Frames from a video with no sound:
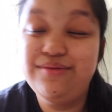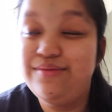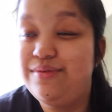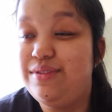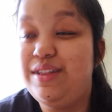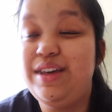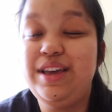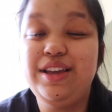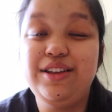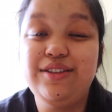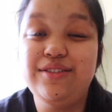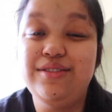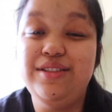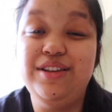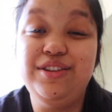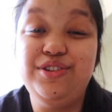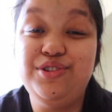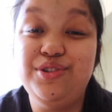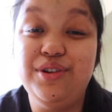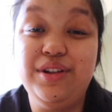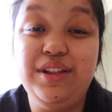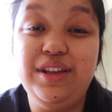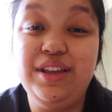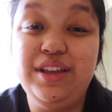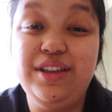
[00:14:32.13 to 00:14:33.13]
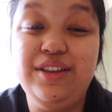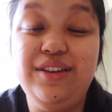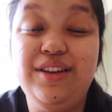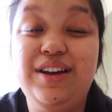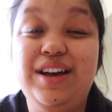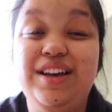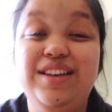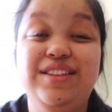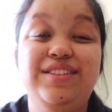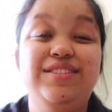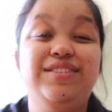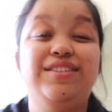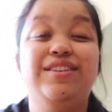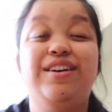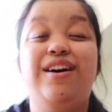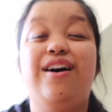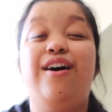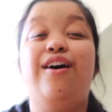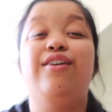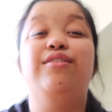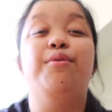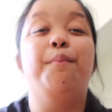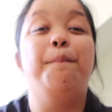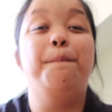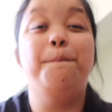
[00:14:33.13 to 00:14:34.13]
Like, literally, you guys
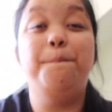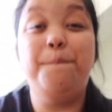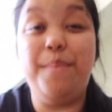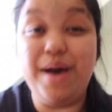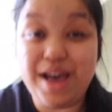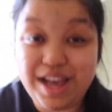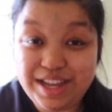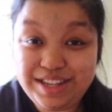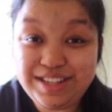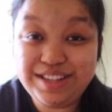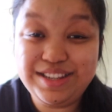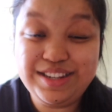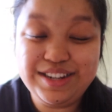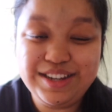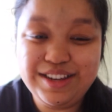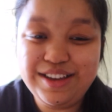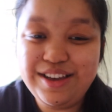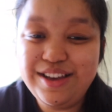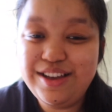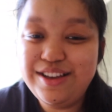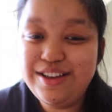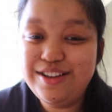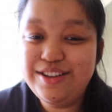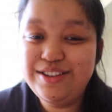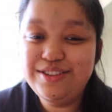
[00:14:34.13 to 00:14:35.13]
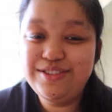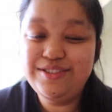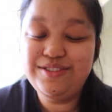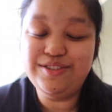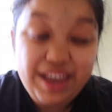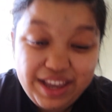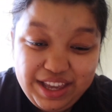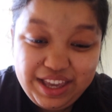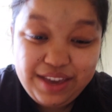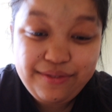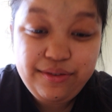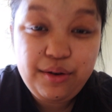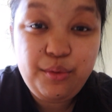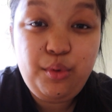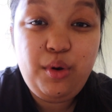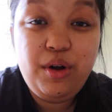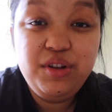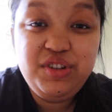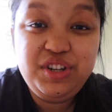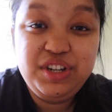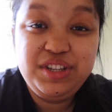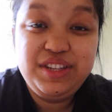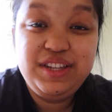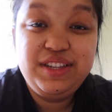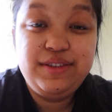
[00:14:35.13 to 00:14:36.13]
are the best. So thank you for
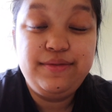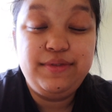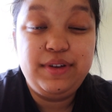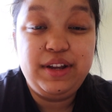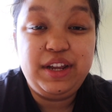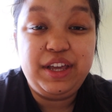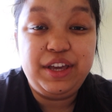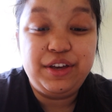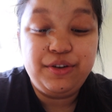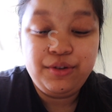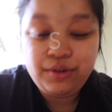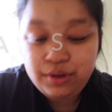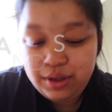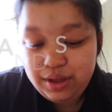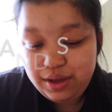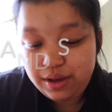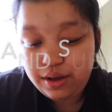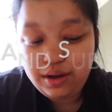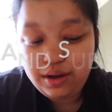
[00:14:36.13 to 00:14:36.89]
watching this video.